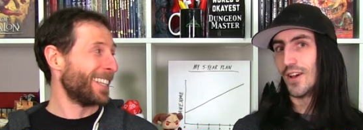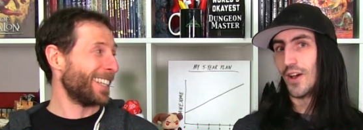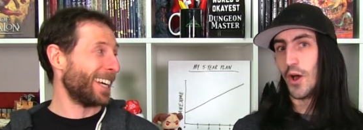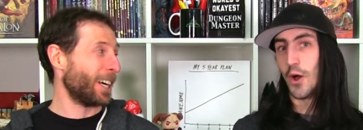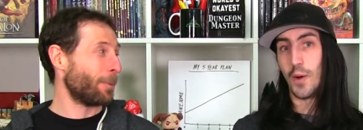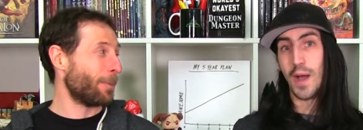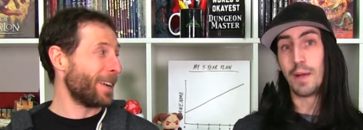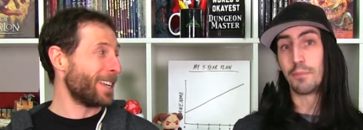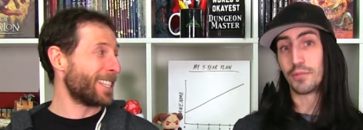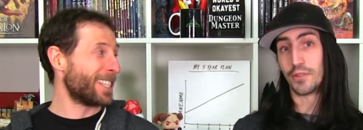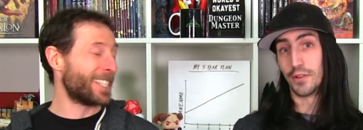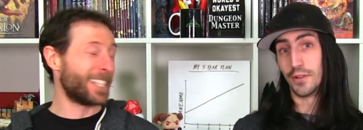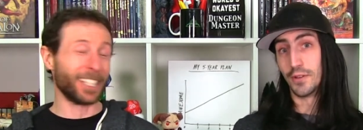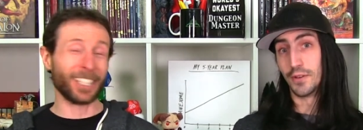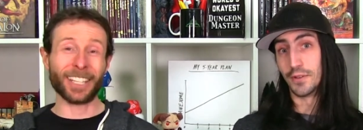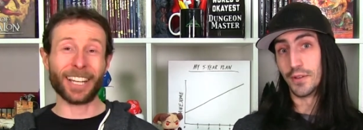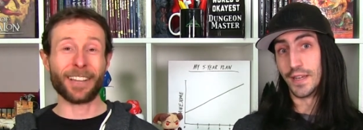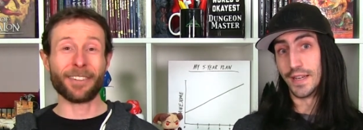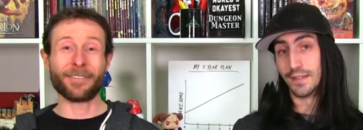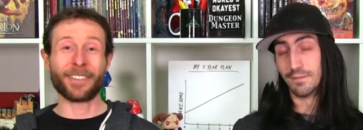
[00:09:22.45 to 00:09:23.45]
Speaker 1: Like oh, we
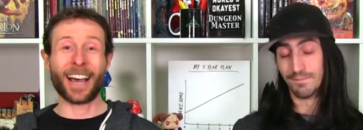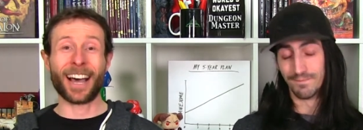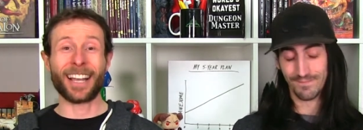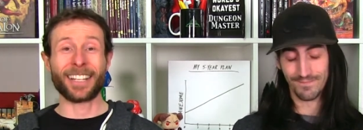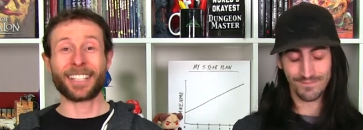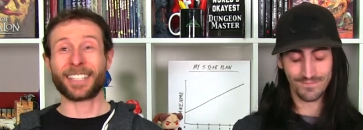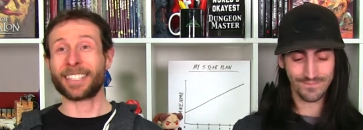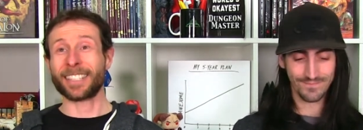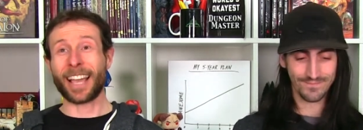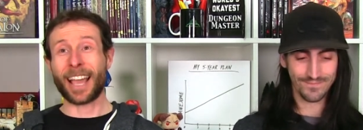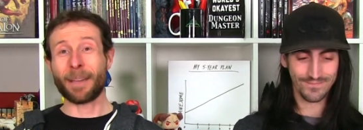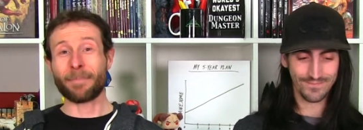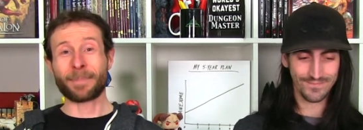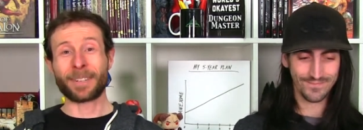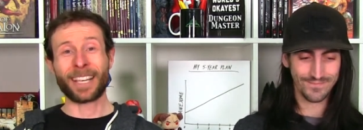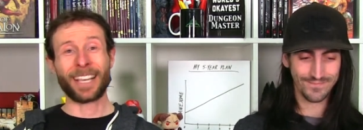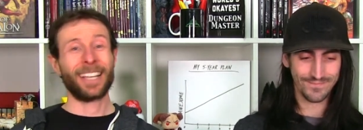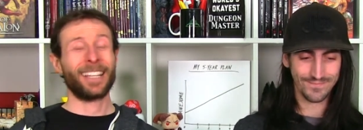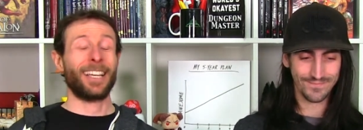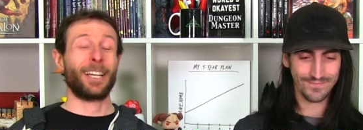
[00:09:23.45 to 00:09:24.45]
still have not
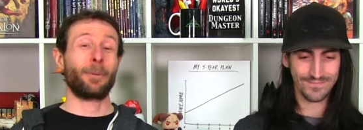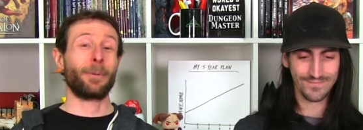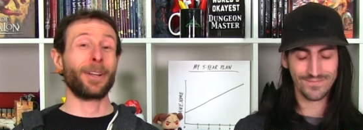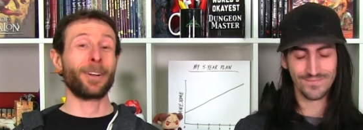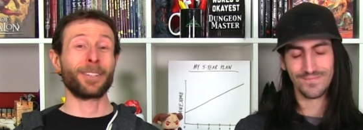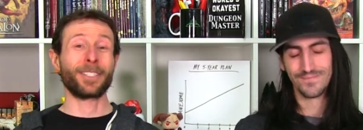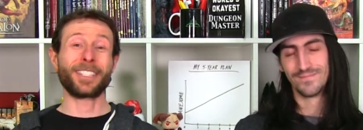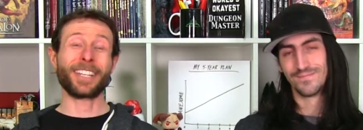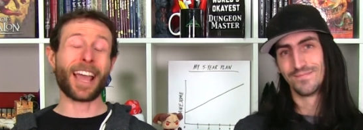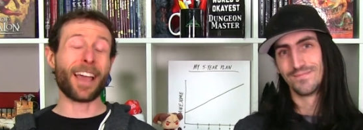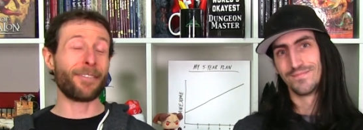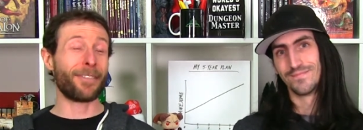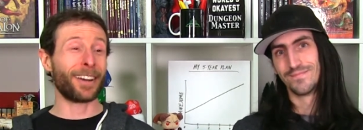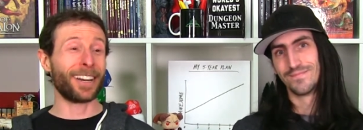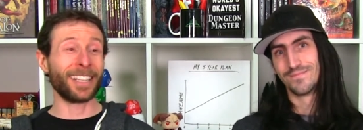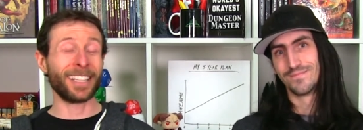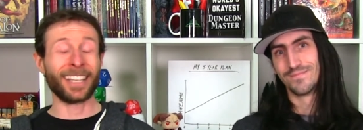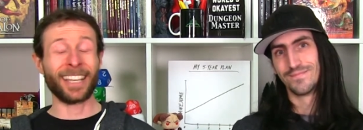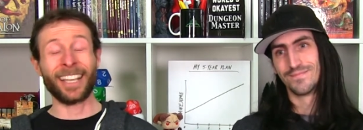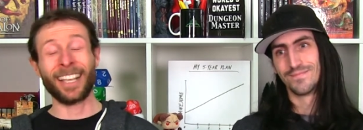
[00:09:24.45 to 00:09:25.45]
slept. Like we are
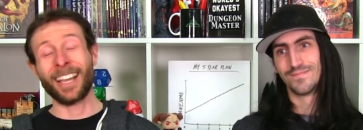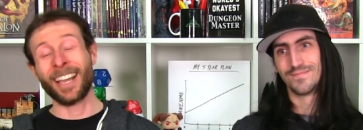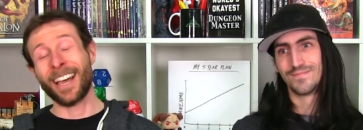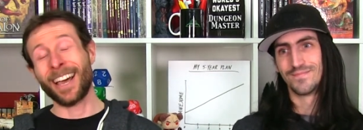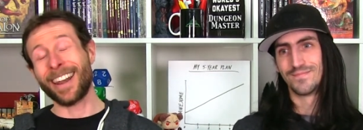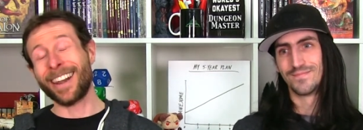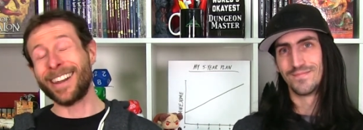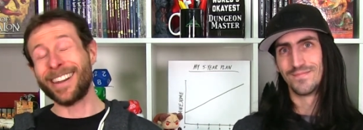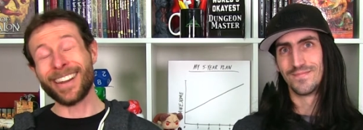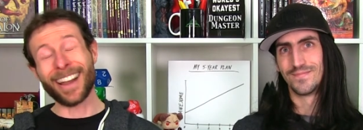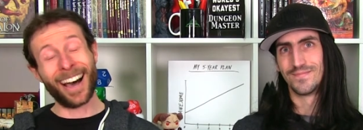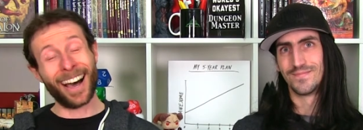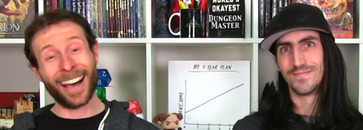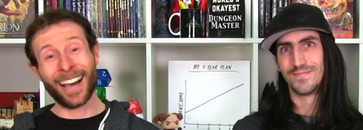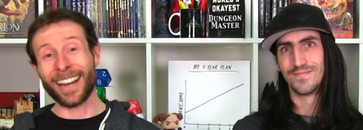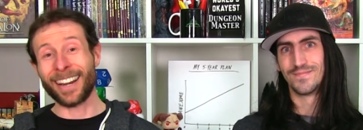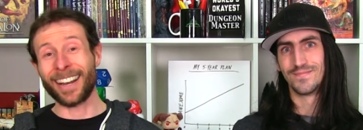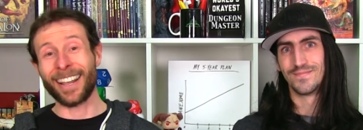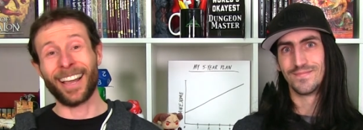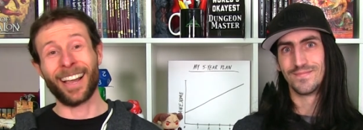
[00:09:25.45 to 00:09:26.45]
definitely
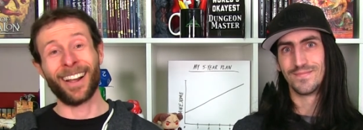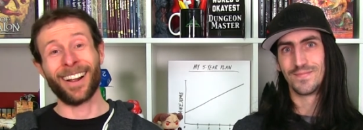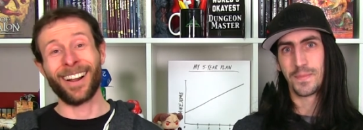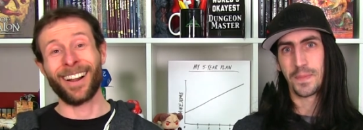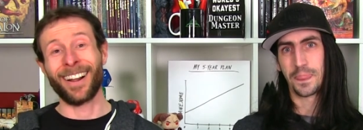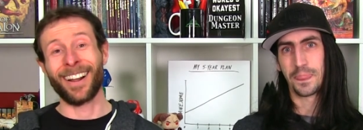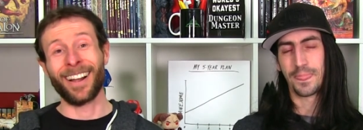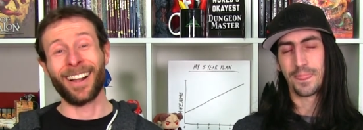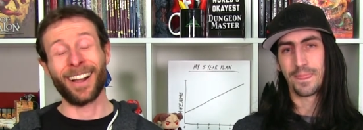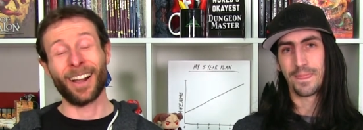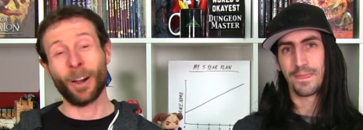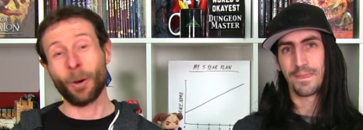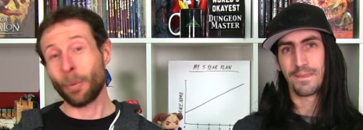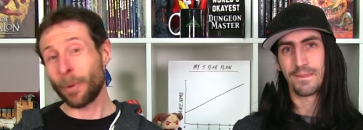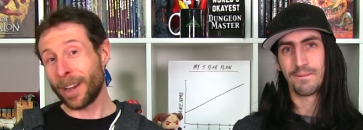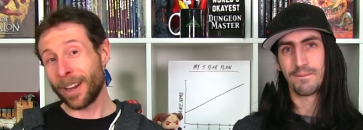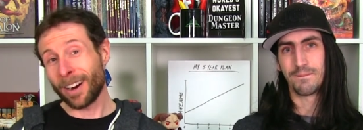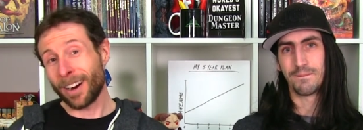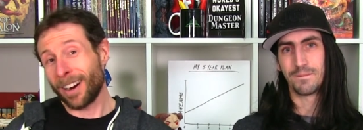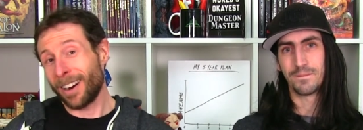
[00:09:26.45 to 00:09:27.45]
not. Uh,
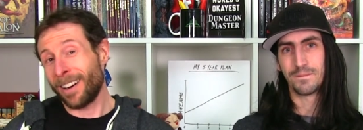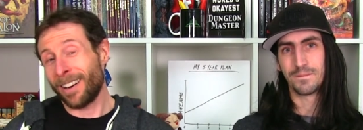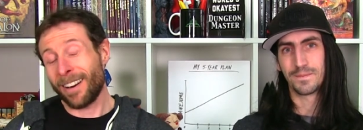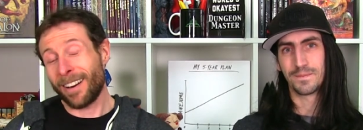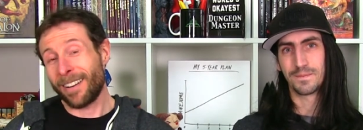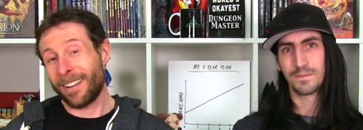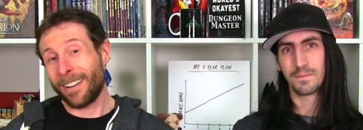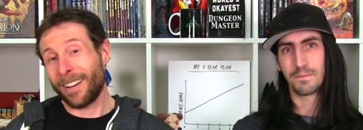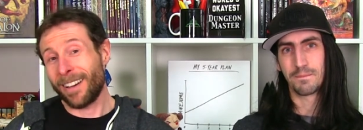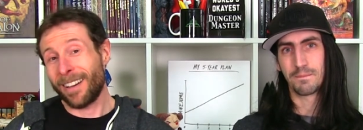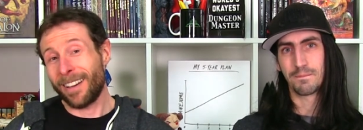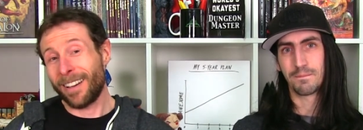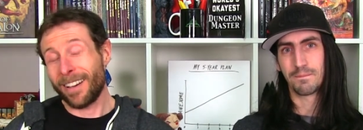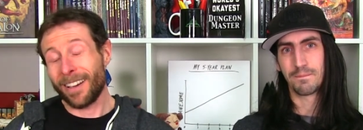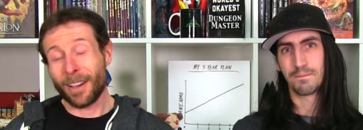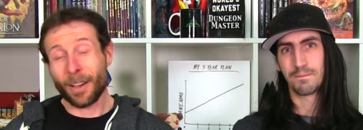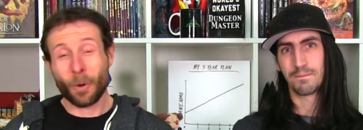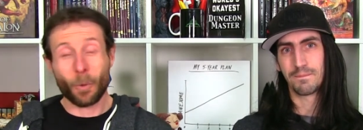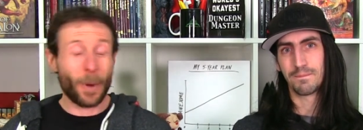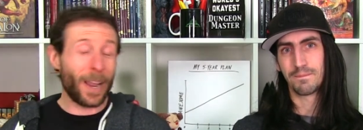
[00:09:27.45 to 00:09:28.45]
we are
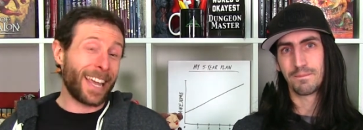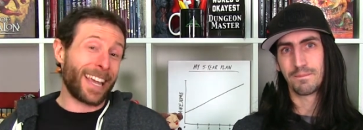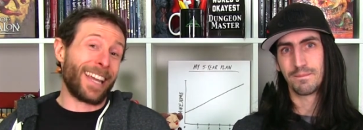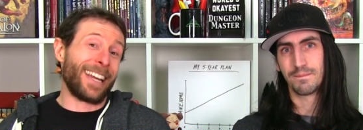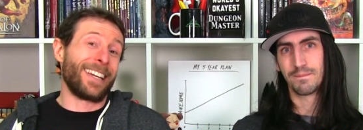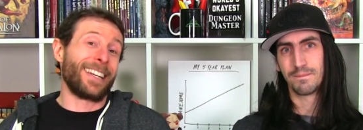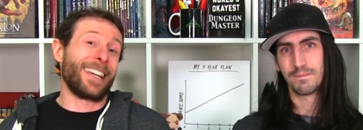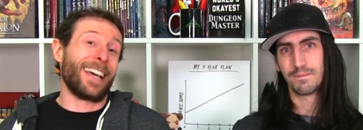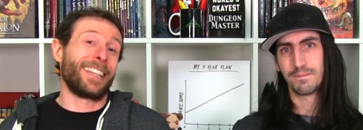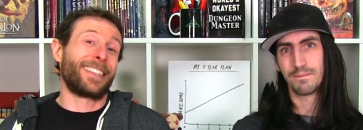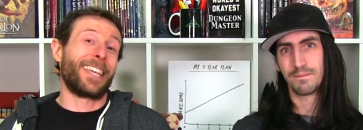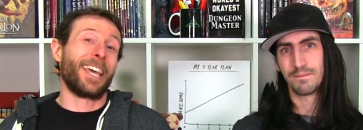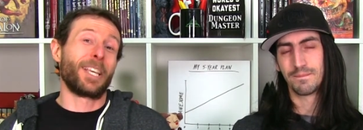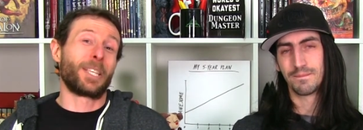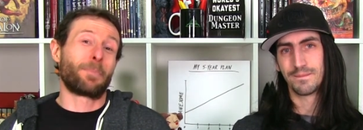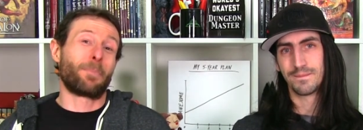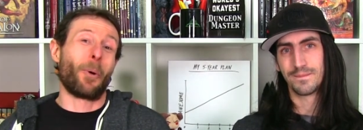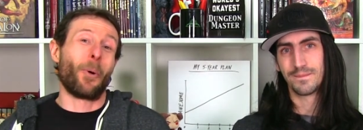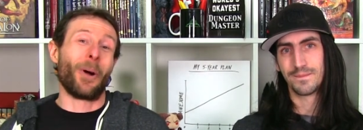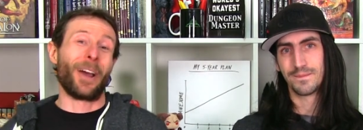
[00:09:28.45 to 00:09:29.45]
uh, weakened at
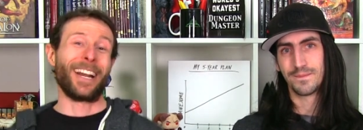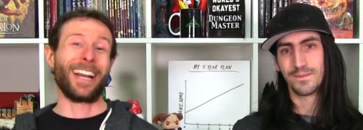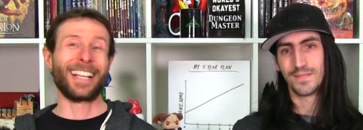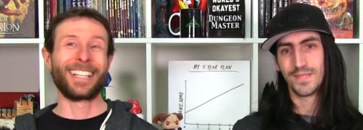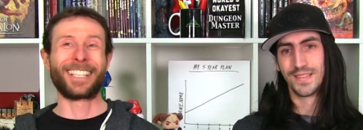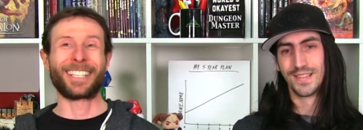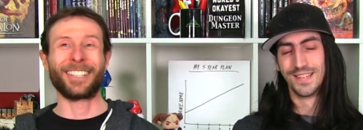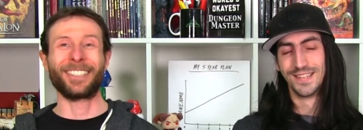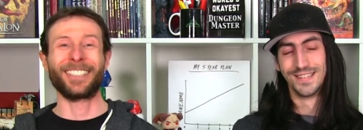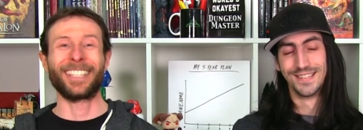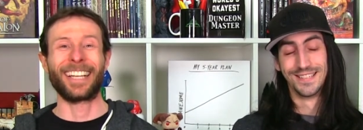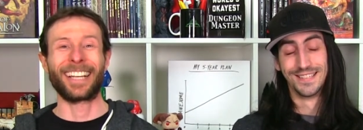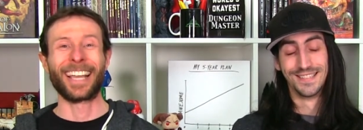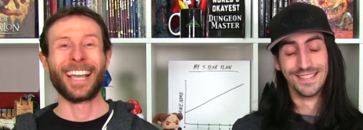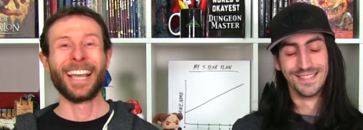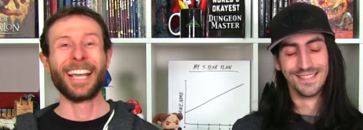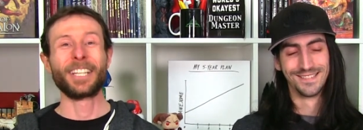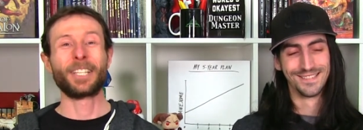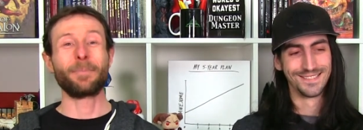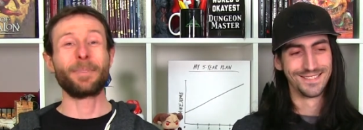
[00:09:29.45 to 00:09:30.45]
this point, and so like
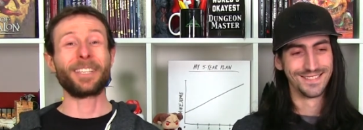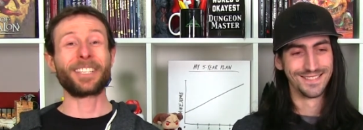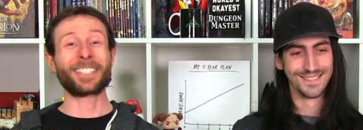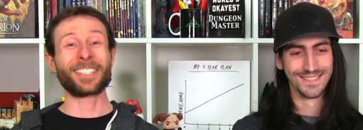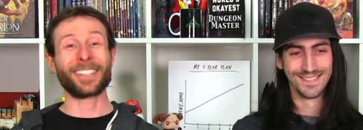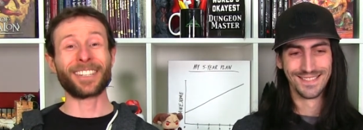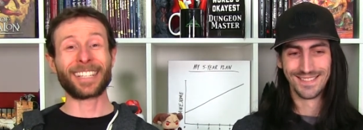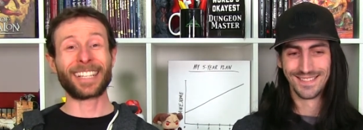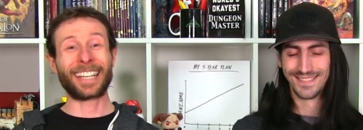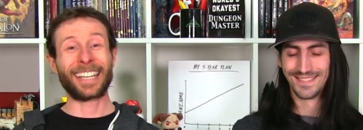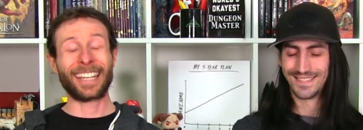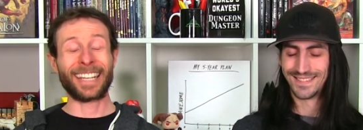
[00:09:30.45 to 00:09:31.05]
to be starting